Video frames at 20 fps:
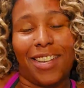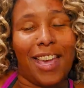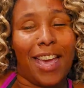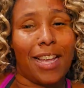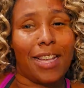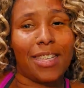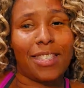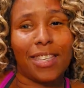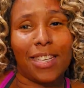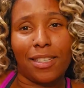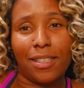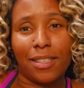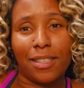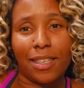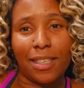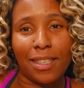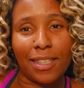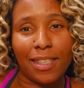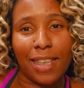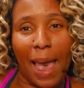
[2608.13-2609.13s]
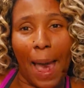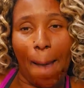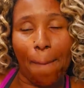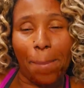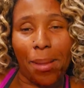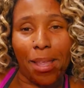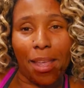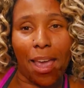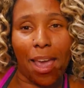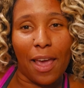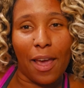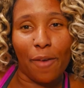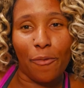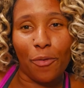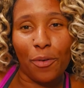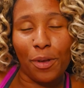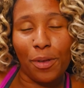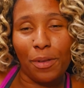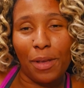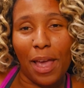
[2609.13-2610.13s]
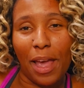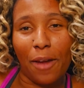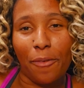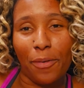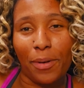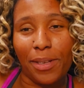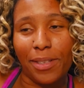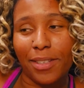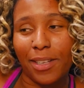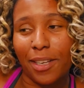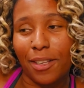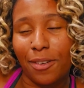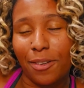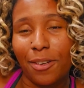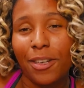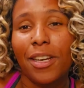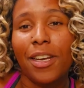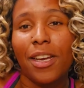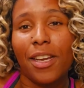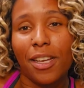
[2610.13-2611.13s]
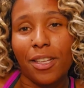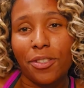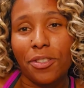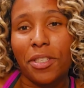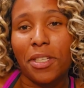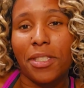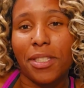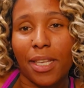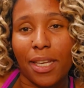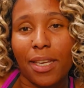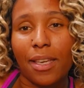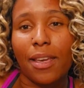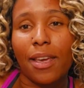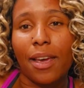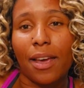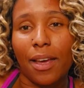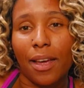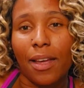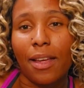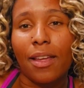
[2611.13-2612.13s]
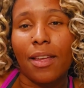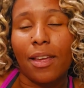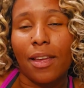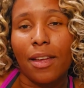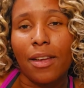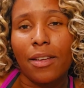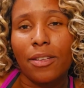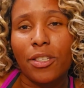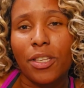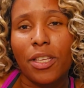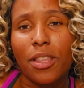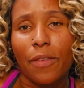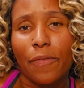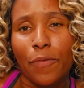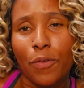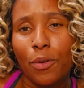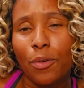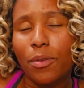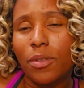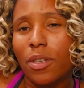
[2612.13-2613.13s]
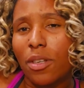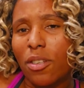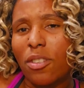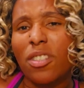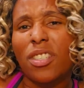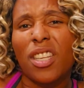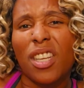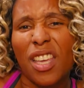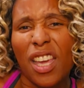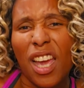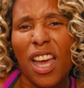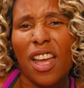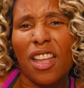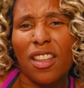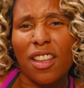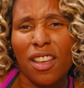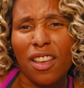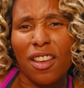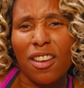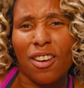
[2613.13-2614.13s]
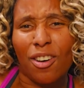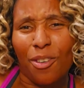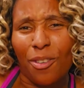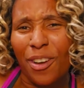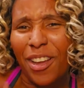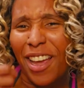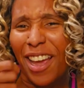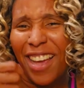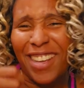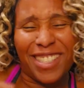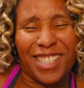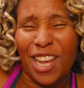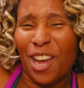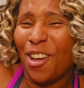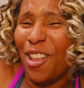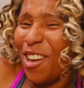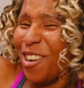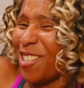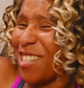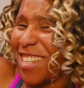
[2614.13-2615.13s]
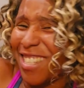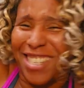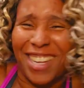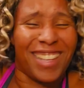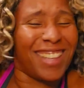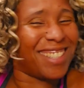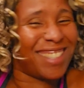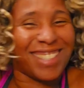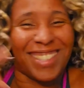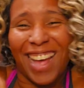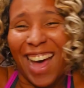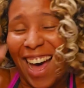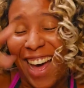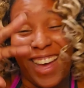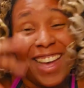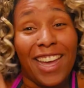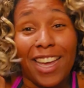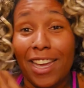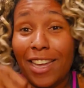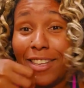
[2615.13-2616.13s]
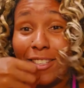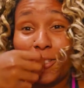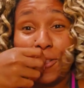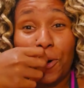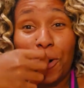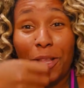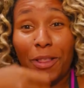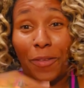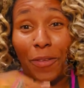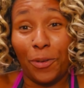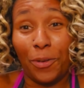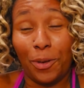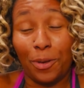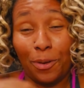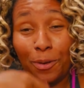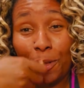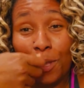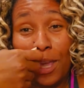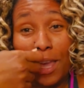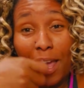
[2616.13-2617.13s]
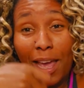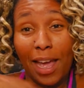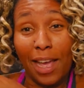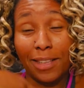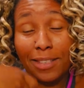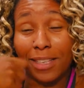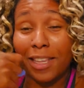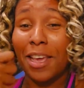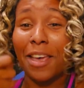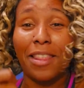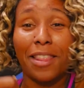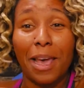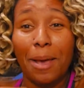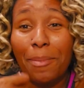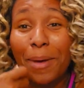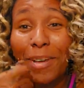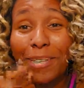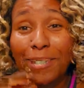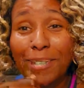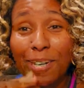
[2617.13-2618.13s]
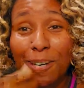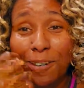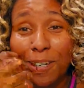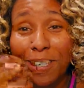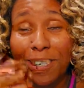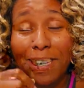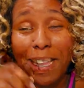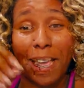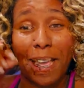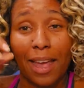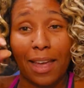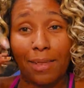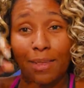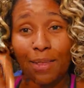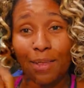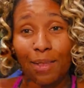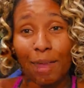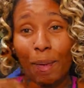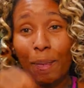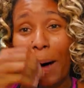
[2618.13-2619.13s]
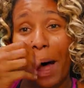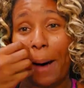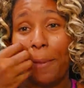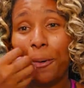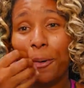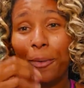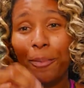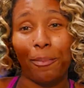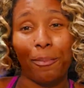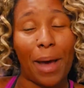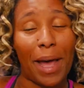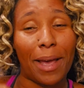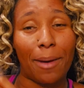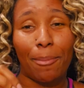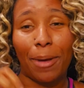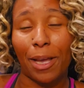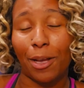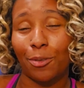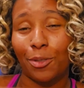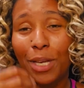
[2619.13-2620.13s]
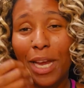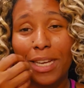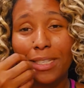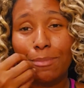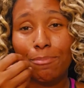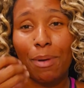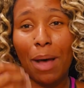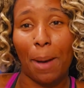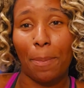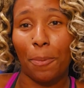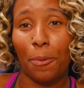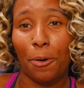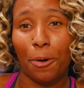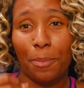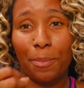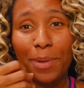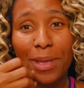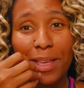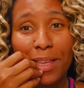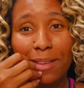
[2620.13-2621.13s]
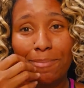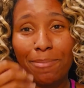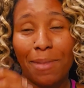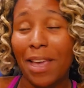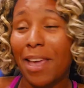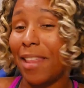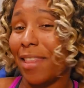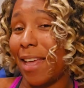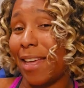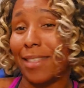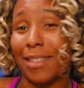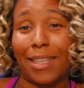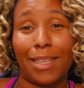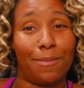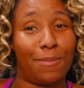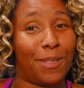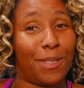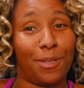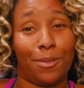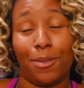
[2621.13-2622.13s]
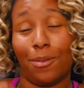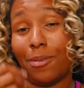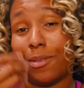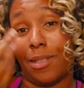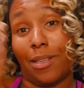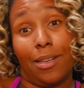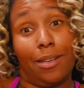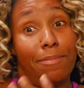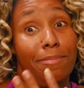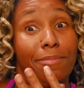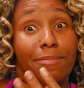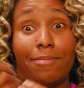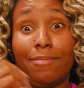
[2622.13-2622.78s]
Katie's like, does this happen every every dinner? And Jen's like, yeah. She's like, the food's good. She's like, yeah, I know. And so they're just on the side, enjoy the food. And they basically are just like the popcorn, My, Michael Jackson popcorn meme. That's them too. They're just like,